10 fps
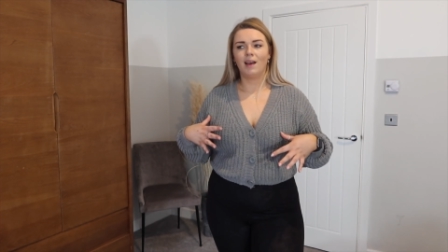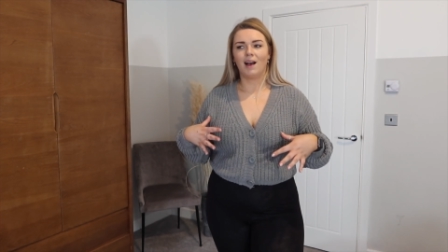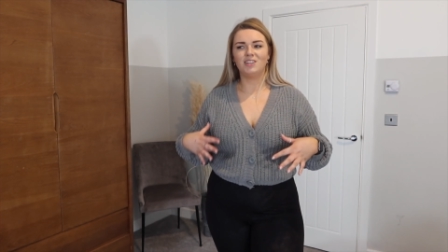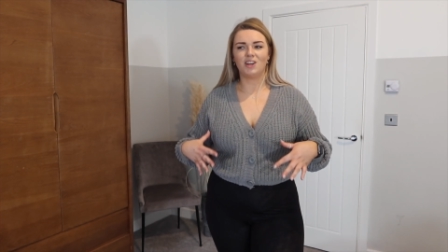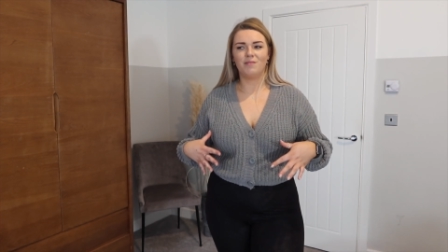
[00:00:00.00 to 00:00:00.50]

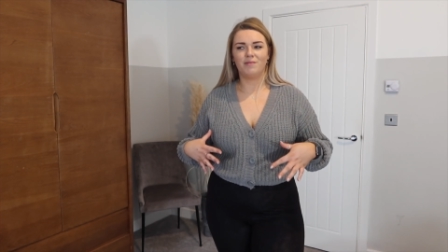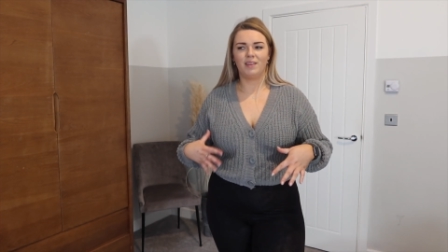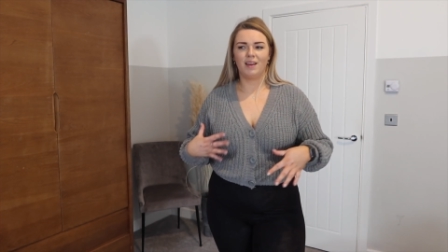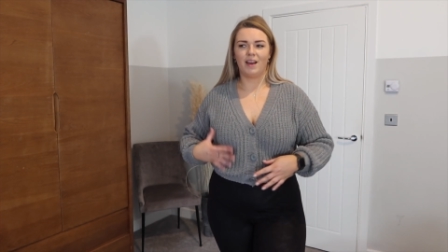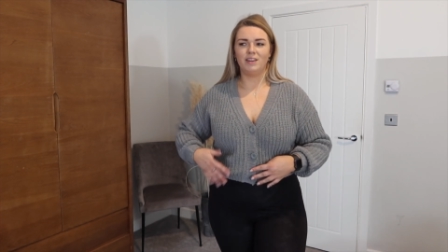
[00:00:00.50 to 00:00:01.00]
I don't
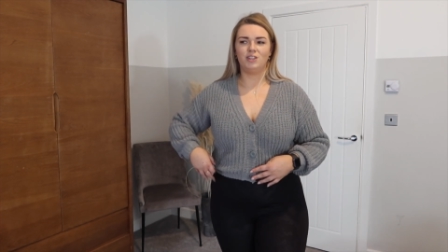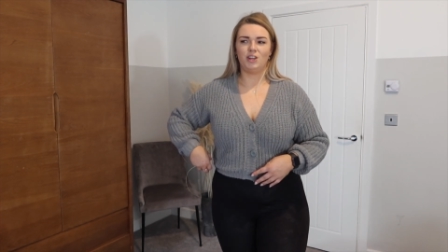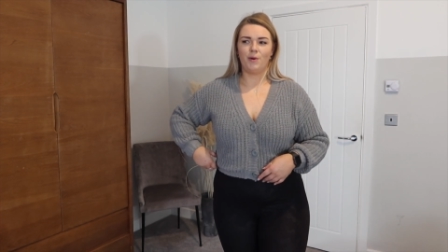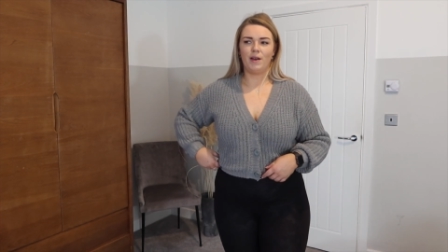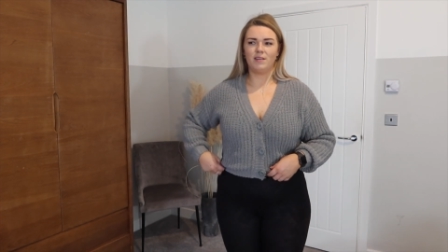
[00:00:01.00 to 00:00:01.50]
think I
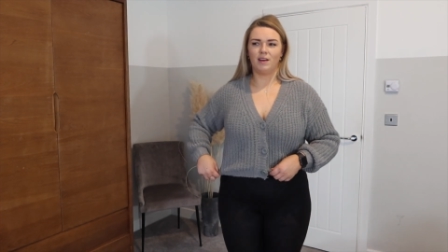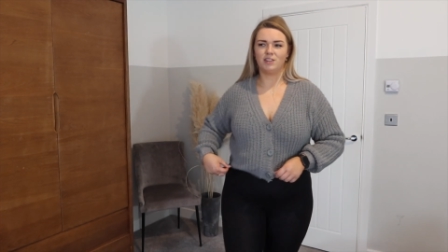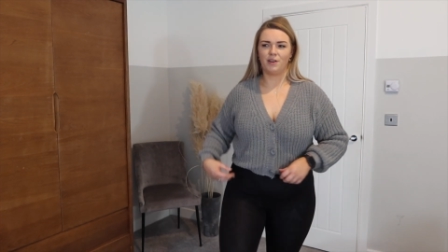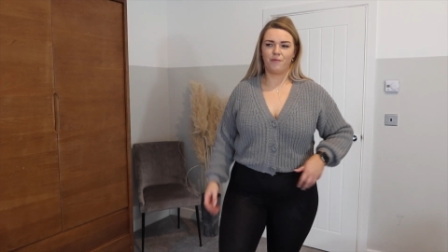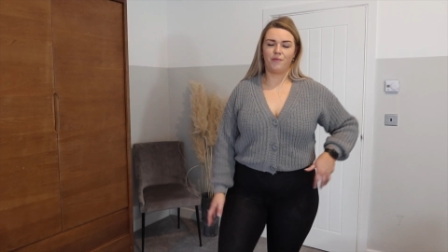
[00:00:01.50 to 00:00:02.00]
do. I
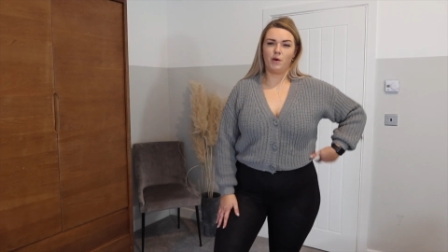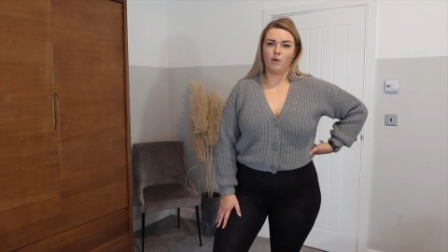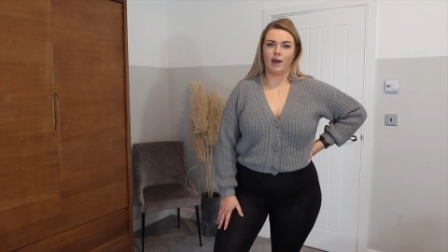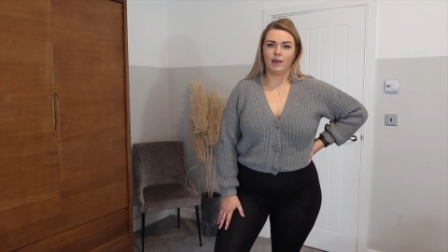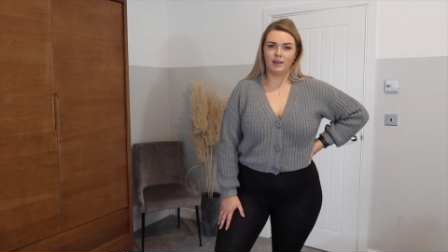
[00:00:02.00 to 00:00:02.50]
don't
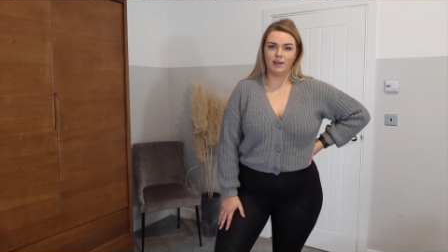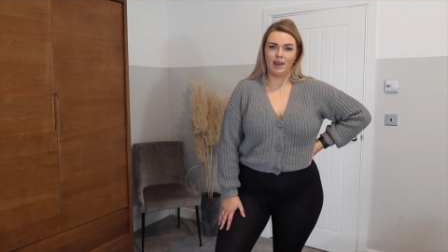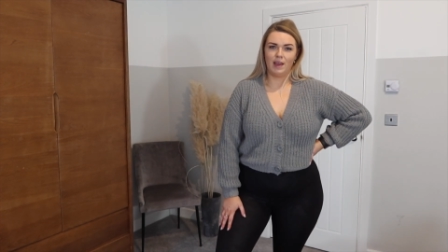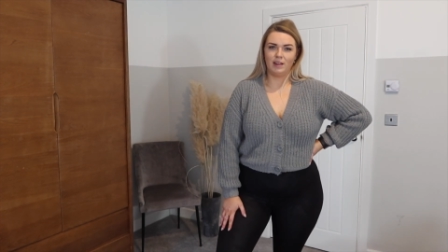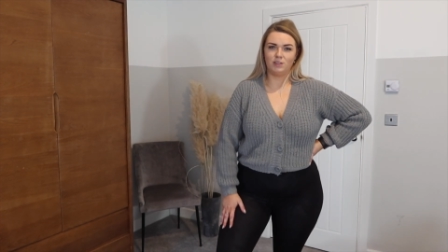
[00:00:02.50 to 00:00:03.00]
feel like
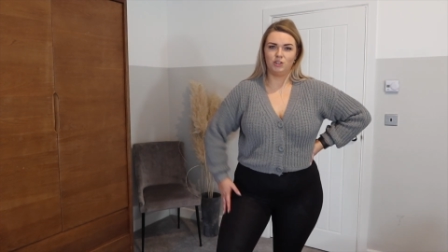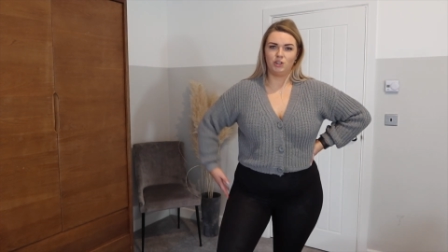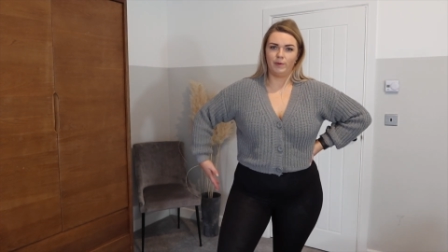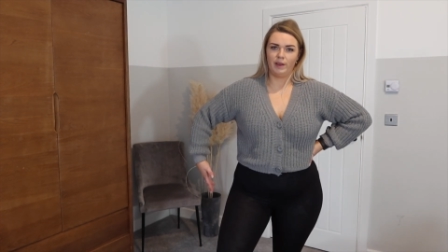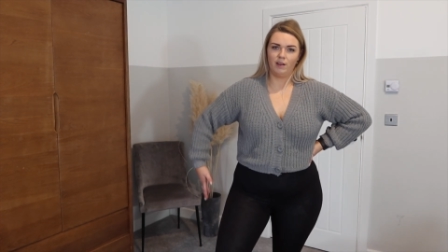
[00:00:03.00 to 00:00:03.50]
it's
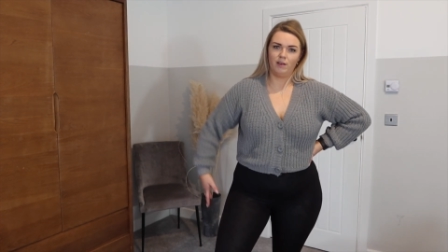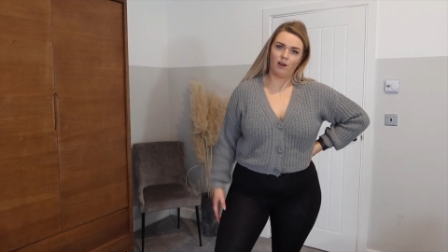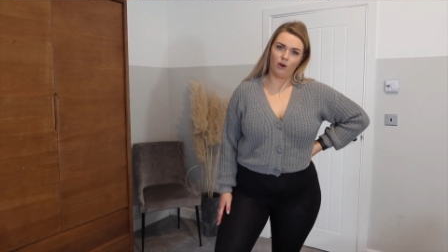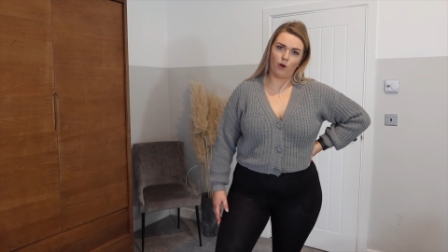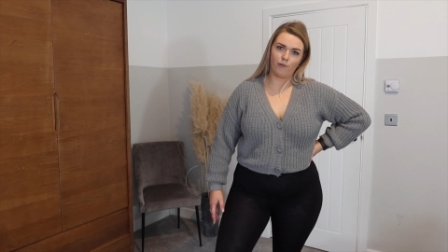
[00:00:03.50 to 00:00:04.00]
doing
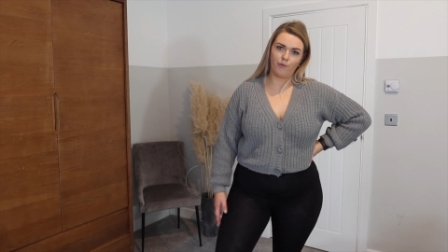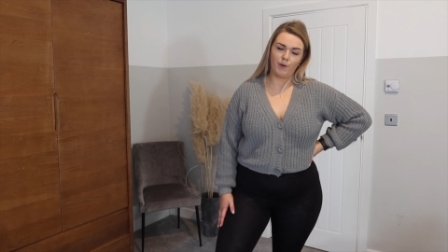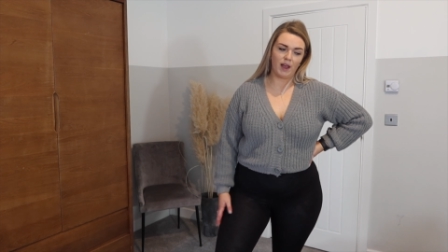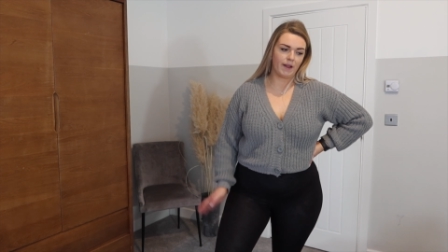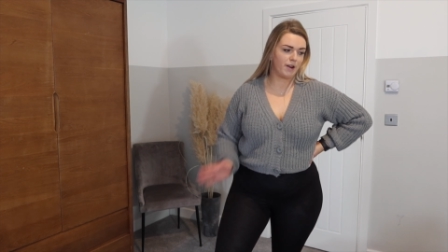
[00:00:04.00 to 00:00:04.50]
a lot for
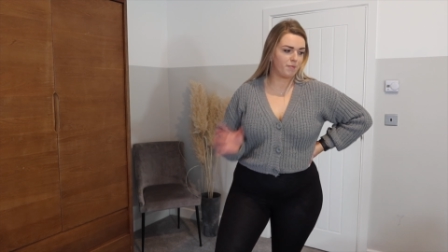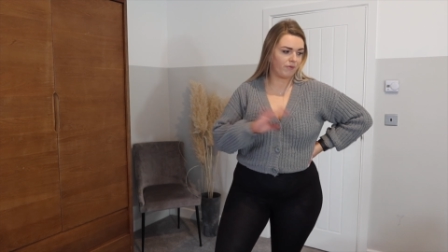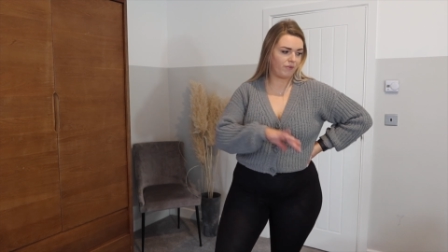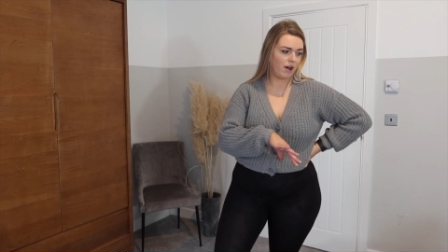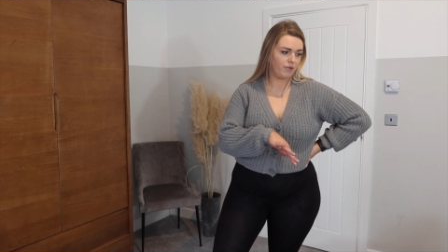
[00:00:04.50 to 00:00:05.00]
me. I kind of
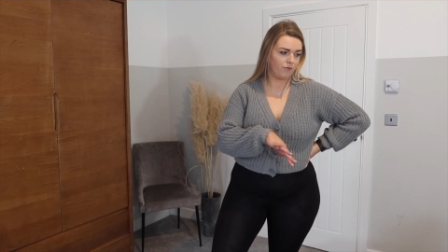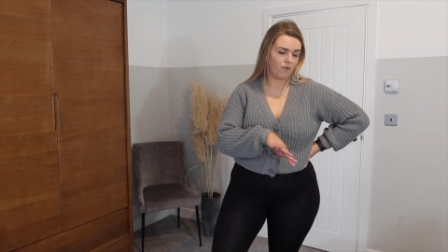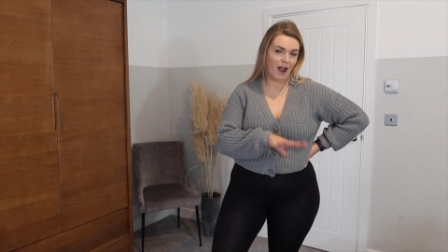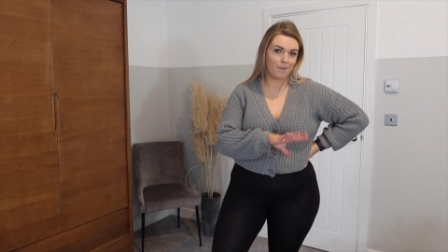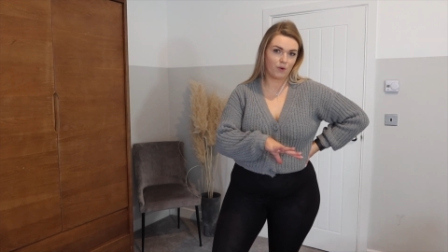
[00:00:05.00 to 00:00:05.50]
prefer the
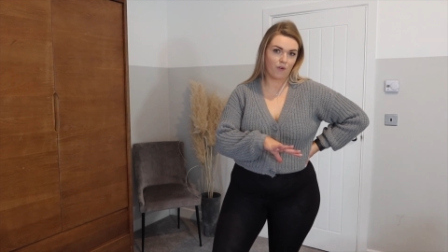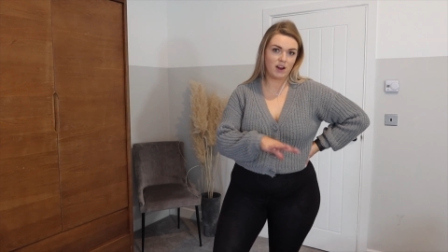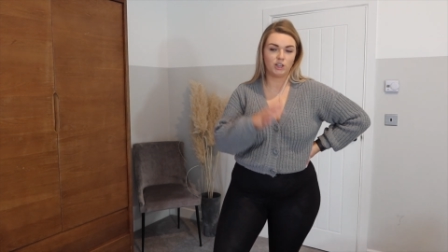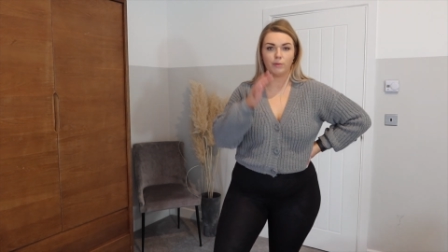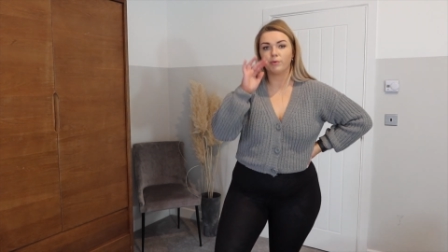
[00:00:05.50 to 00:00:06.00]
wrap
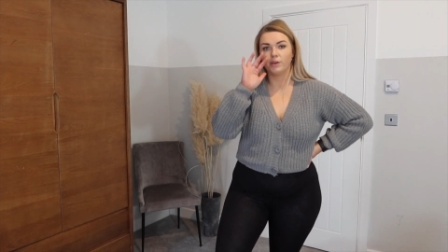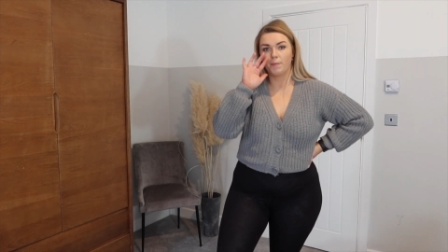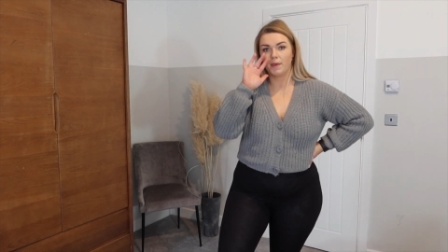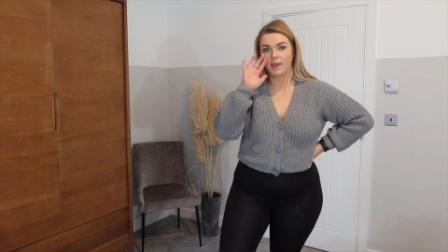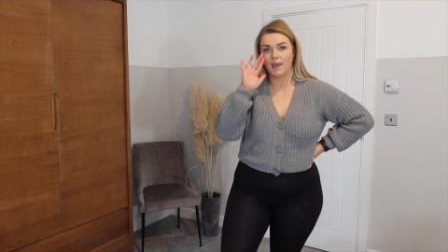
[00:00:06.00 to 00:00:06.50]
grey jumper at
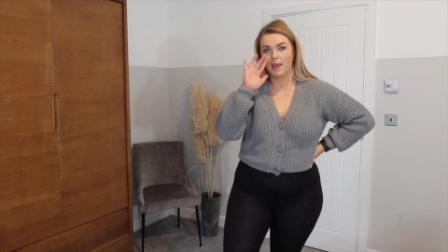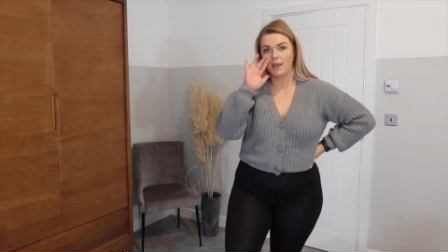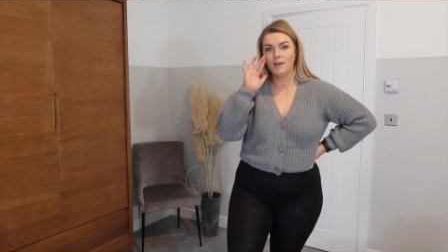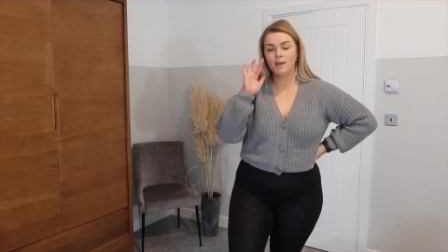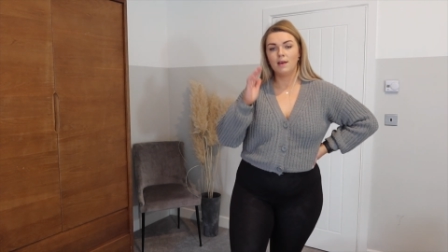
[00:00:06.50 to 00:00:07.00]
the beginning,